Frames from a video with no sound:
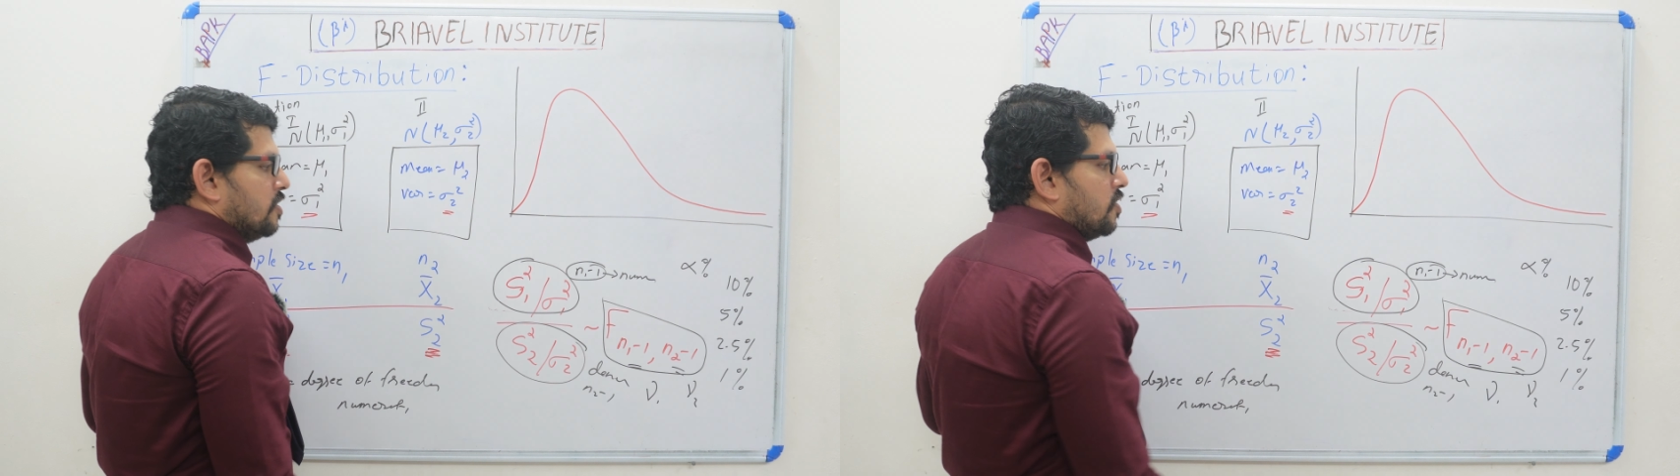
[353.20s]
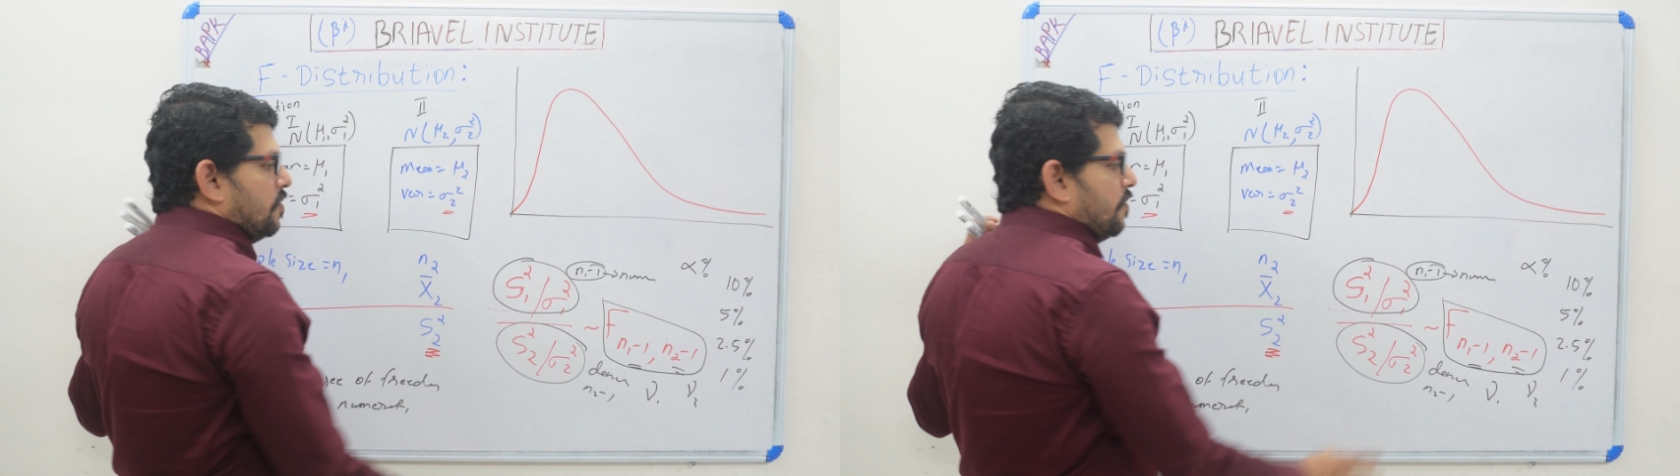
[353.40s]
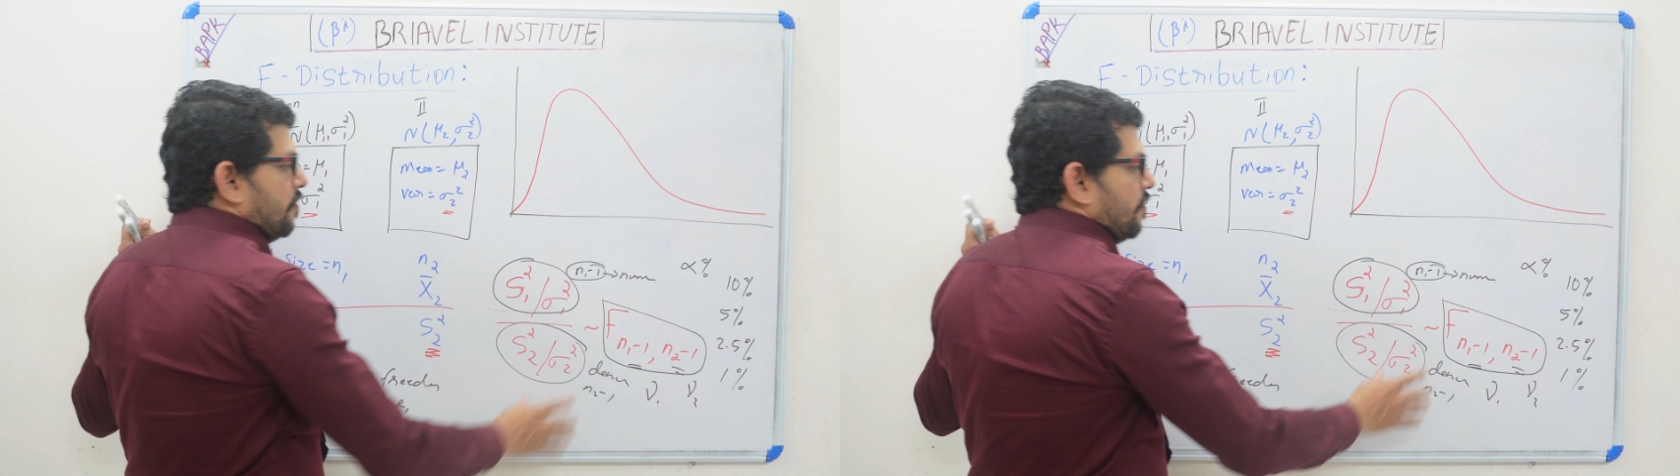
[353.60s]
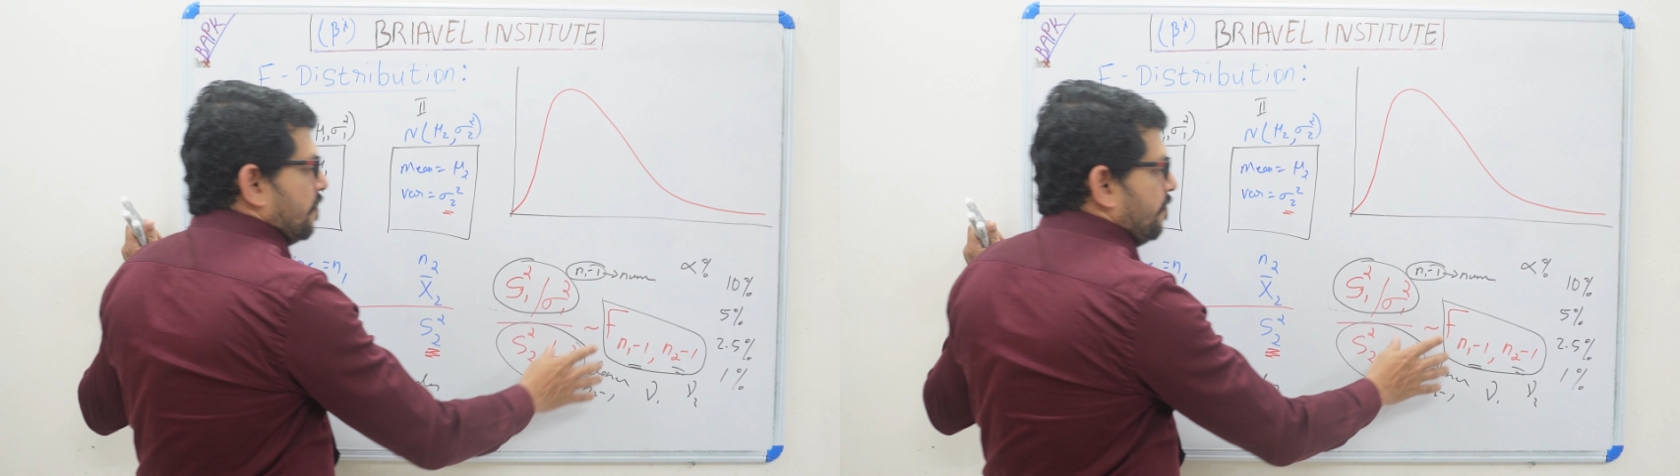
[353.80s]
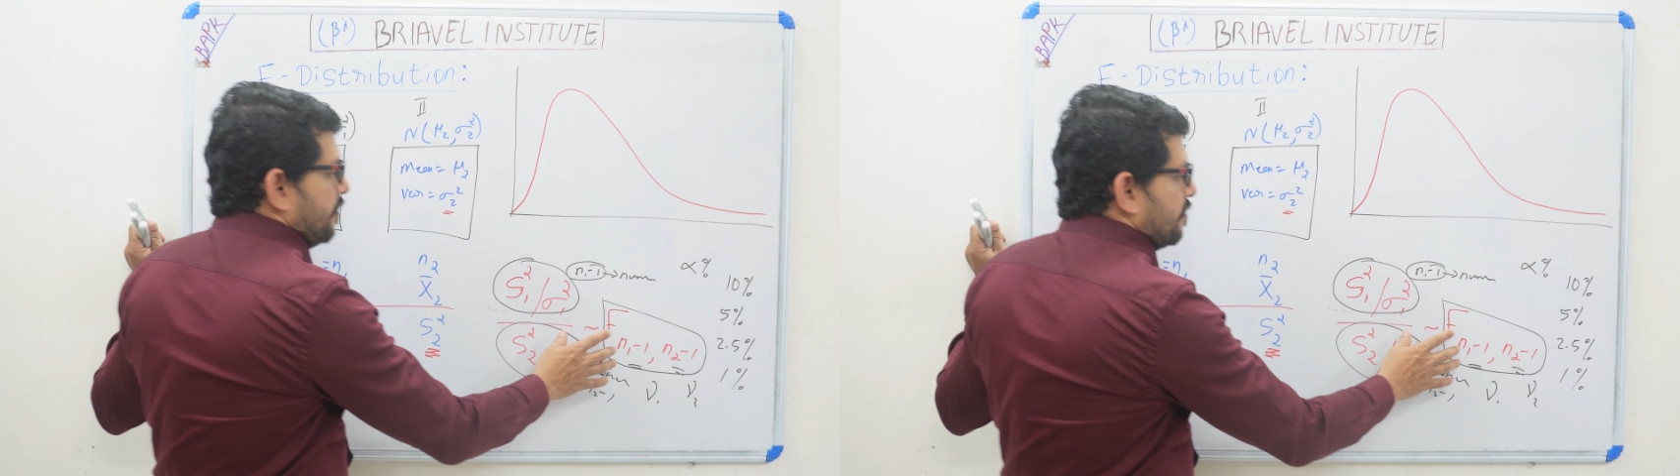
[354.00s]
So
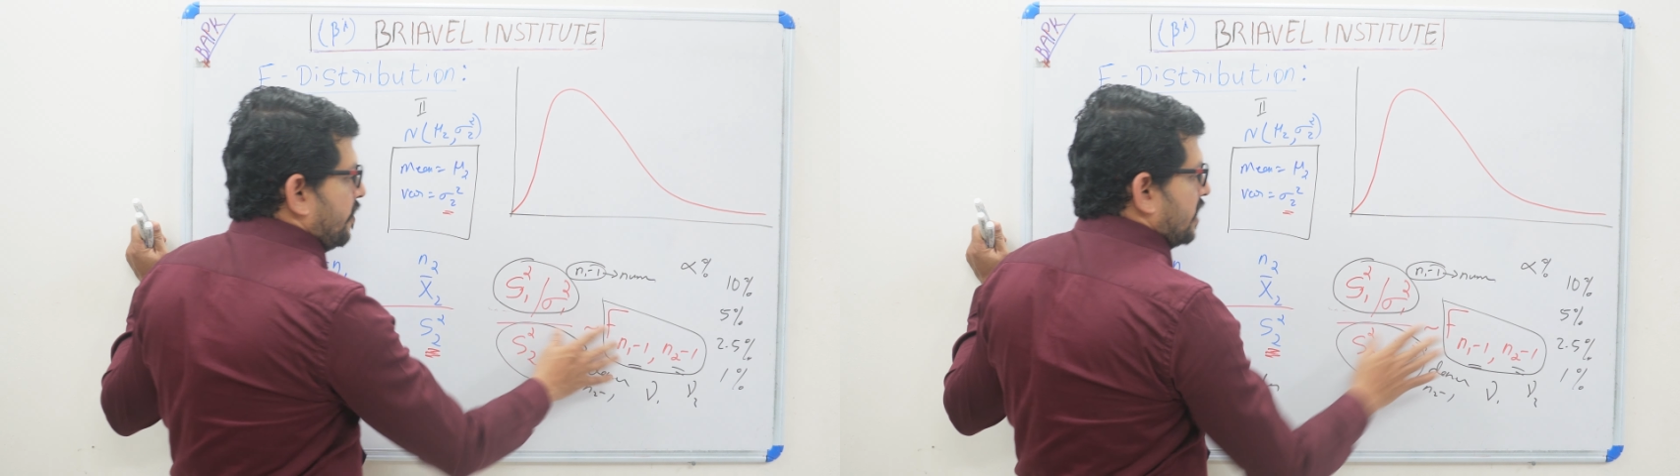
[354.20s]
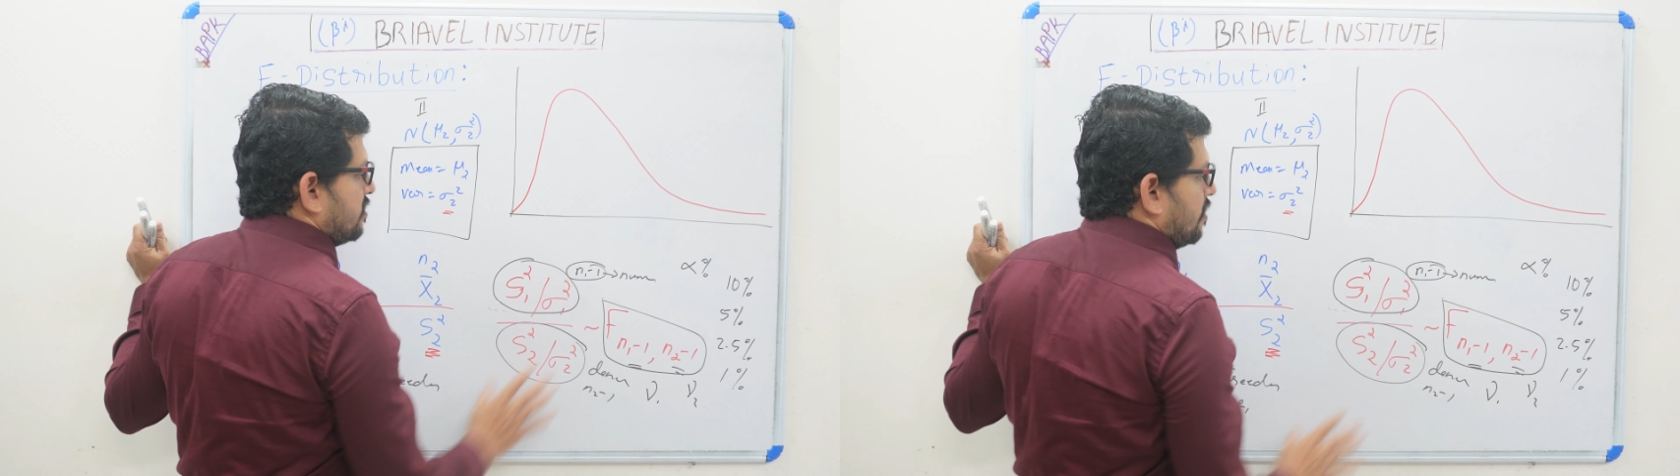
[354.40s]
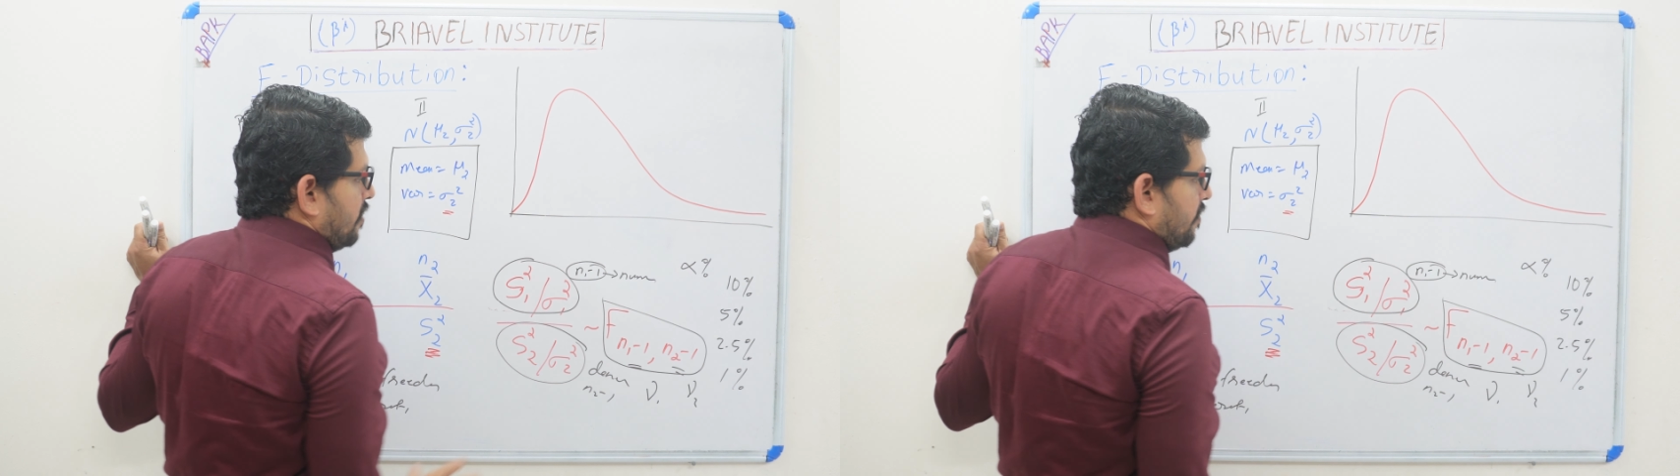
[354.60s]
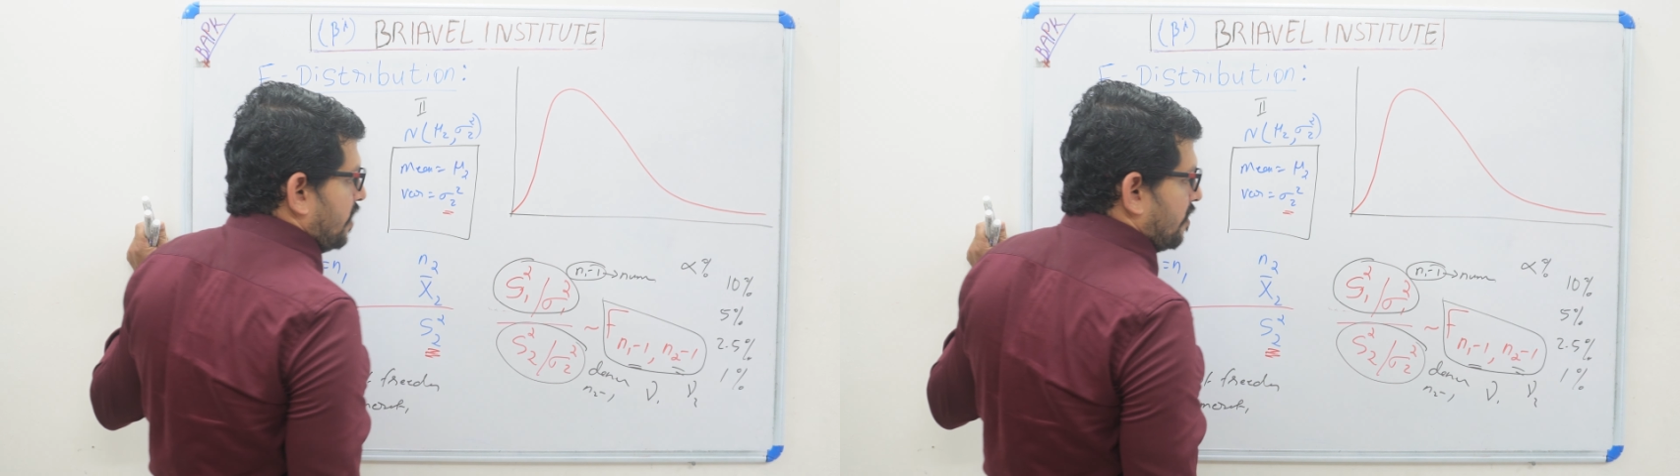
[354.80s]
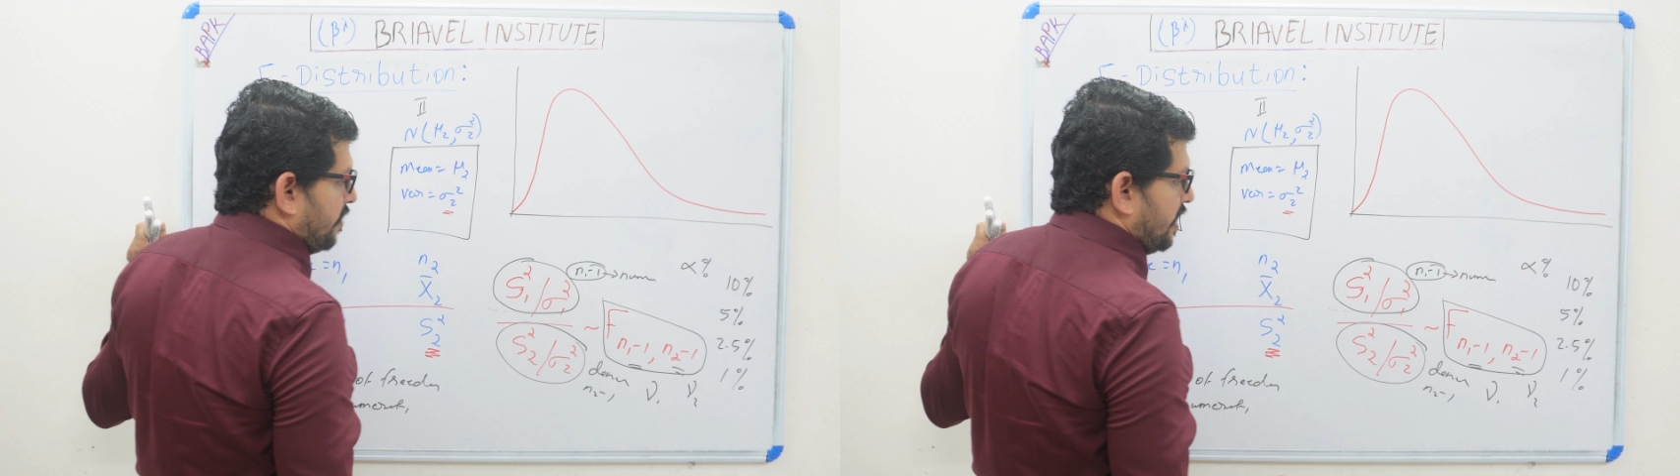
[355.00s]
for example,
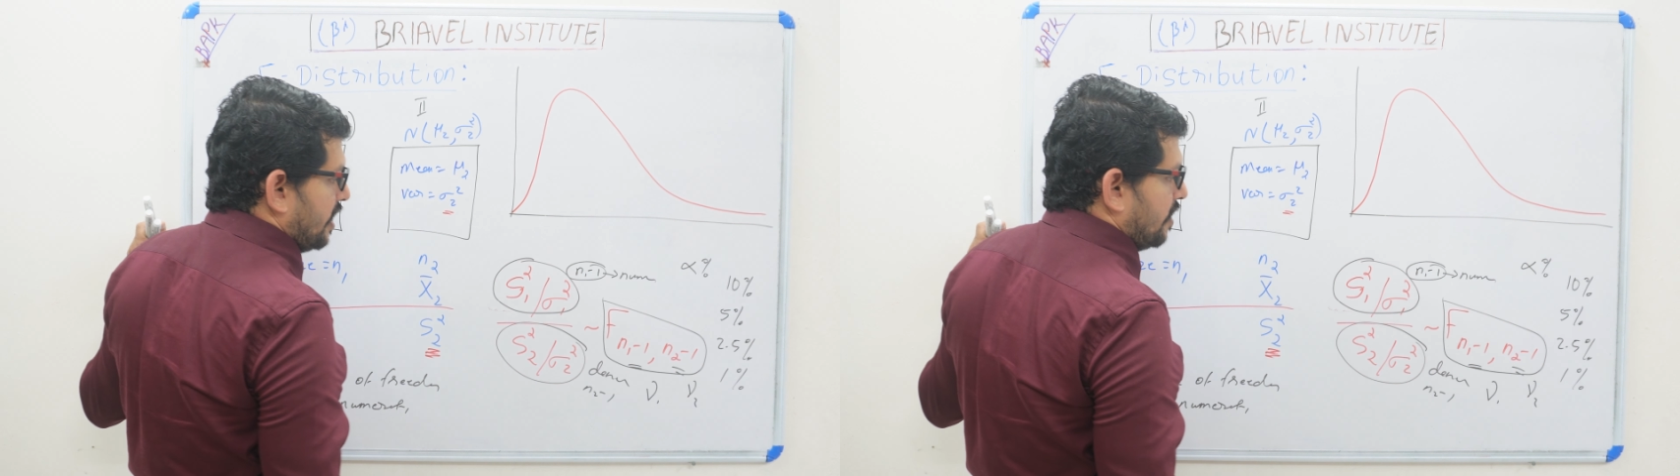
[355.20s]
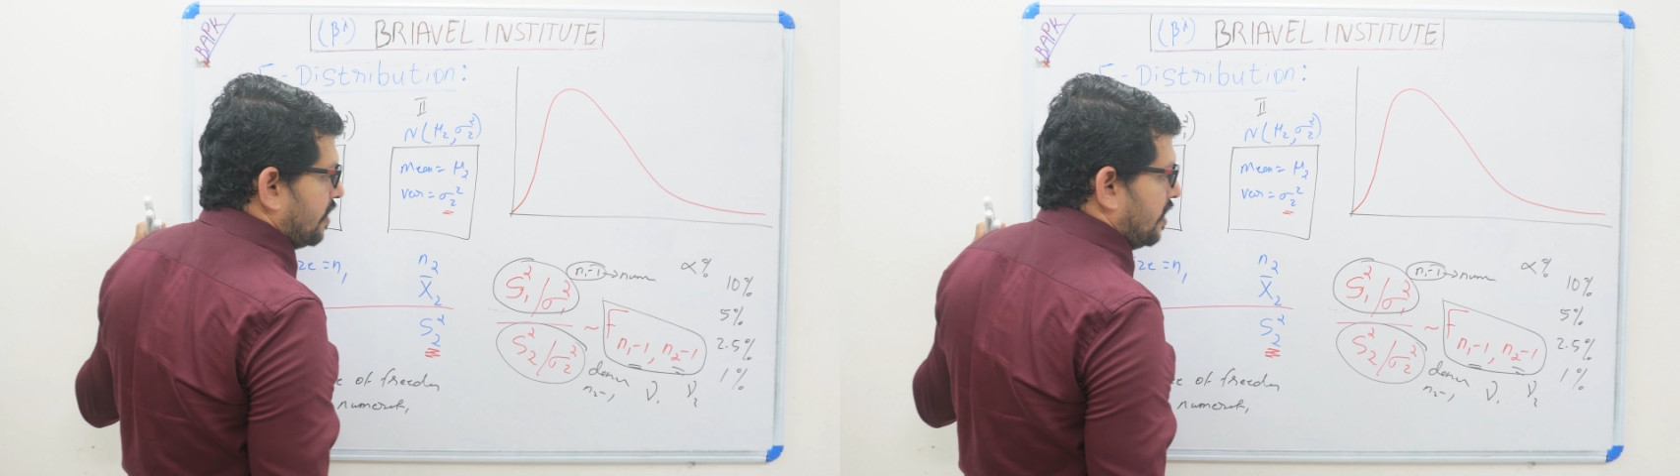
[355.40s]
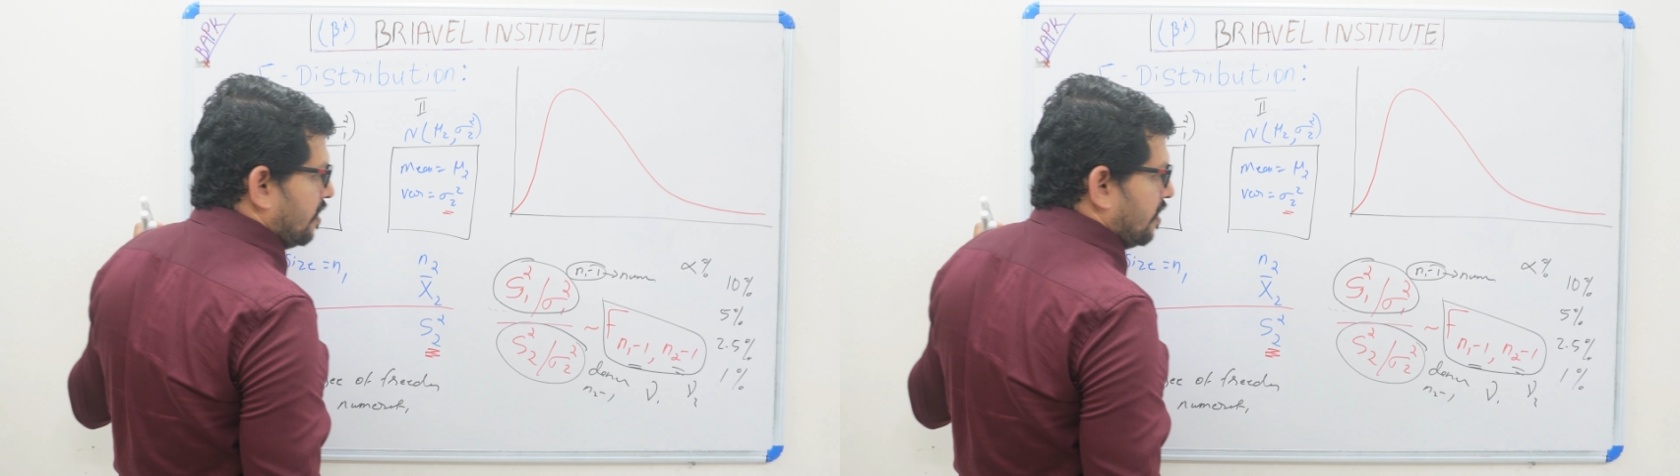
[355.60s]
we are finding out